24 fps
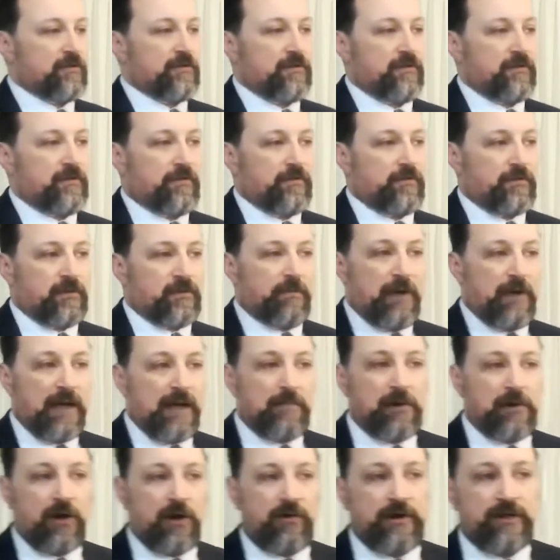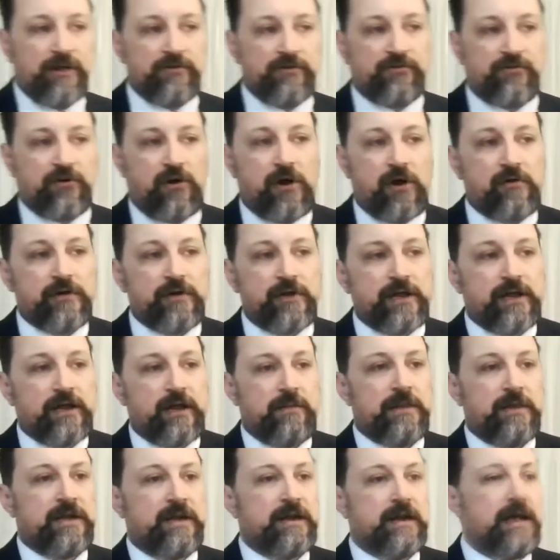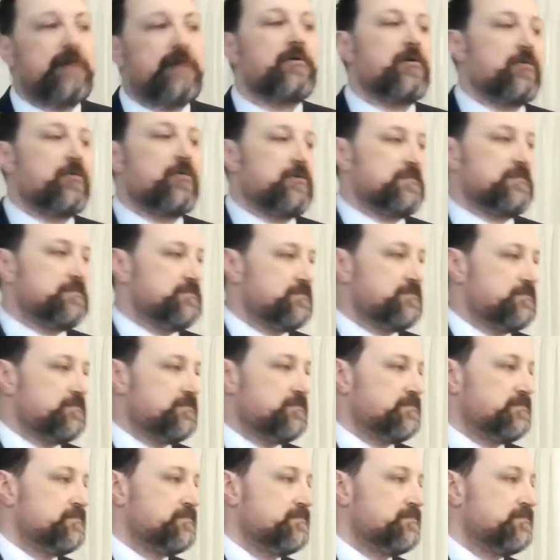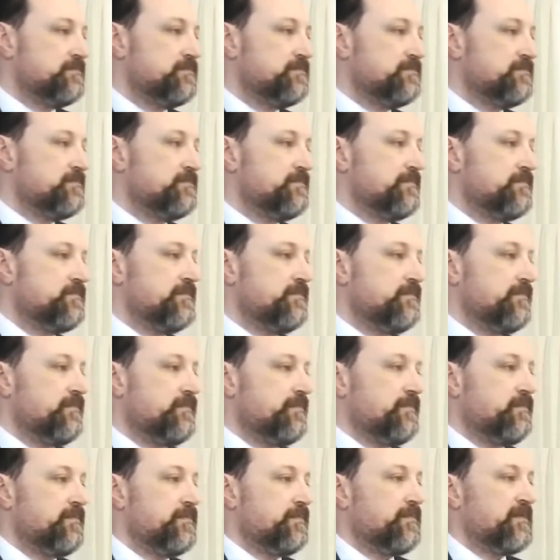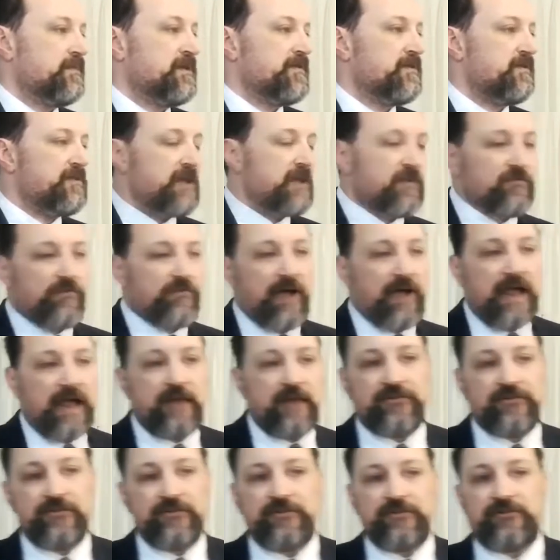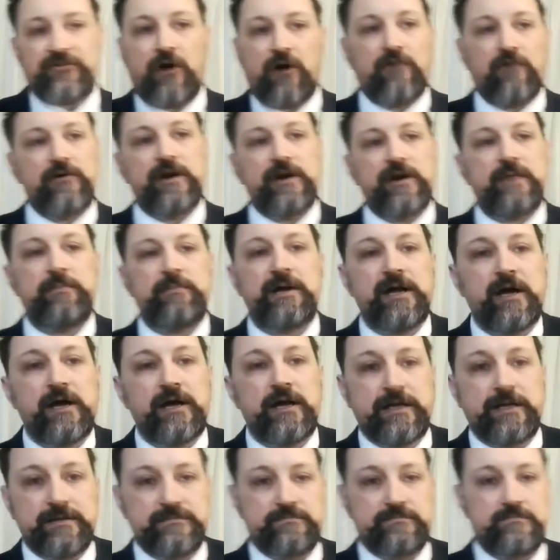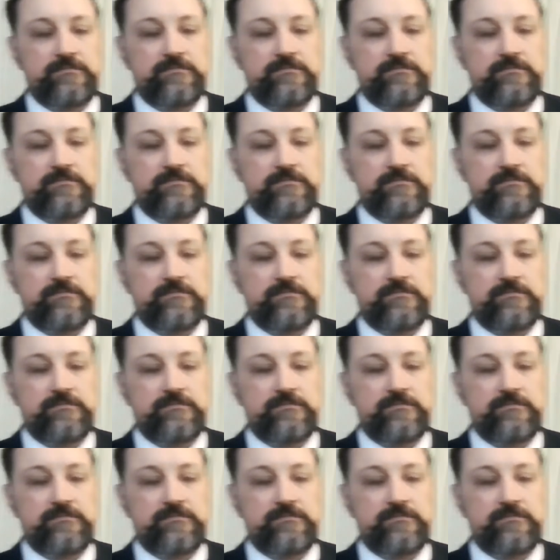the Babylonians are already coming down on them. The invasion has already begun.